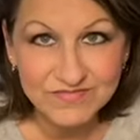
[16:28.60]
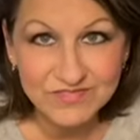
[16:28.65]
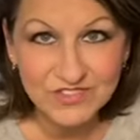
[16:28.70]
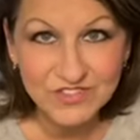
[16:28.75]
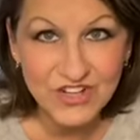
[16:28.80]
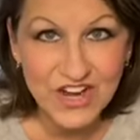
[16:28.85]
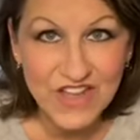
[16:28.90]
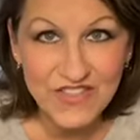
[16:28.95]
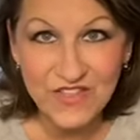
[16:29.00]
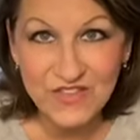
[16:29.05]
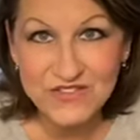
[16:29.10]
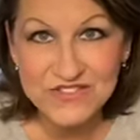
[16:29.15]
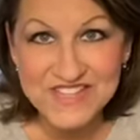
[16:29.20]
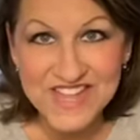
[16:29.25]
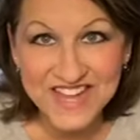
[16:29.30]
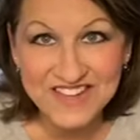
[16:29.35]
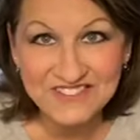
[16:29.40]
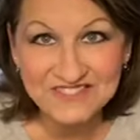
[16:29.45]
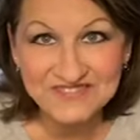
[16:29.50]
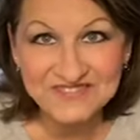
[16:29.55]
Try those
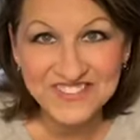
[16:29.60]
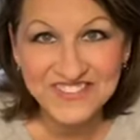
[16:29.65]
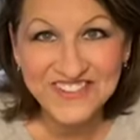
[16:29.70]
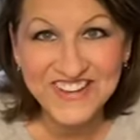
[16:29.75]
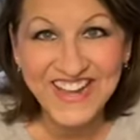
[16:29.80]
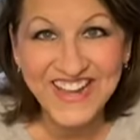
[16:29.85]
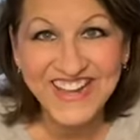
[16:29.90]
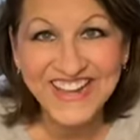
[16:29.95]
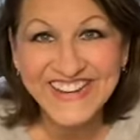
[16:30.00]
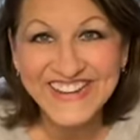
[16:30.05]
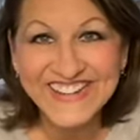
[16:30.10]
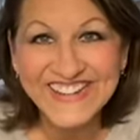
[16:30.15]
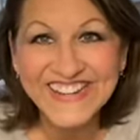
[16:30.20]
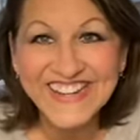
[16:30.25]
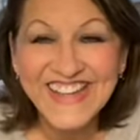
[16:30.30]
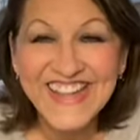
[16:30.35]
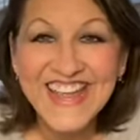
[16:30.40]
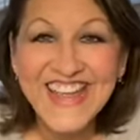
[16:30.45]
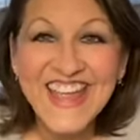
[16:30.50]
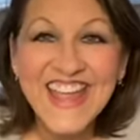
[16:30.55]
out, okay?
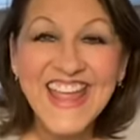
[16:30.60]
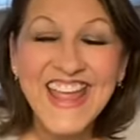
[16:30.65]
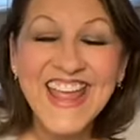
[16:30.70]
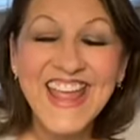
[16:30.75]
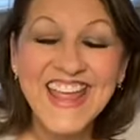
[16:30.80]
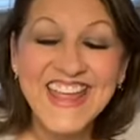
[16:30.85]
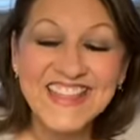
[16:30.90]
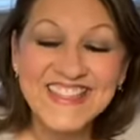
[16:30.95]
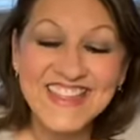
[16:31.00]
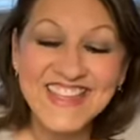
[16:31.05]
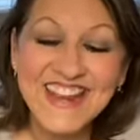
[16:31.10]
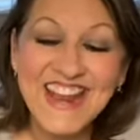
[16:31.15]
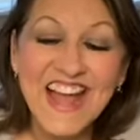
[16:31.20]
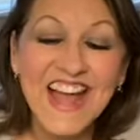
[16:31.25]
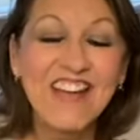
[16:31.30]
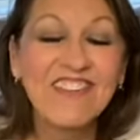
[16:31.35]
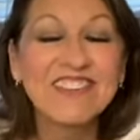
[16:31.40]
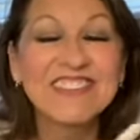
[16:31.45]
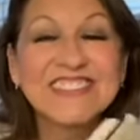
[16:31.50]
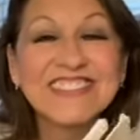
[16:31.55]
And then
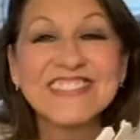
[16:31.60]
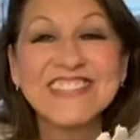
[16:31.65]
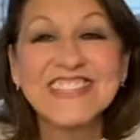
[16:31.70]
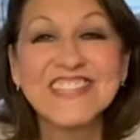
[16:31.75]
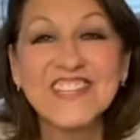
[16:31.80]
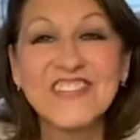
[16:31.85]
I'll see